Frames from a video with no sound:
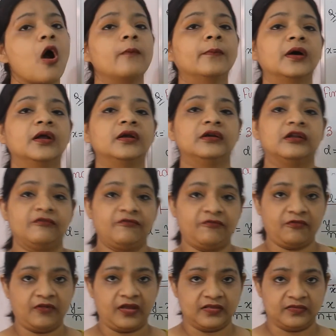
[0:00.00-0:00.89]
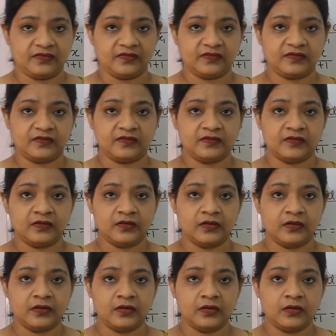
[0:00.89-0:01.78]
common
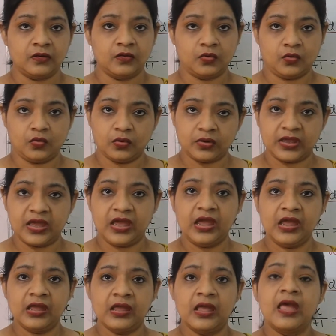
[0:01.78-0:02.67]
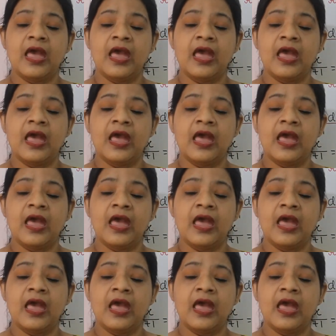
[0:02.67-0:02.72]
difference. Okay,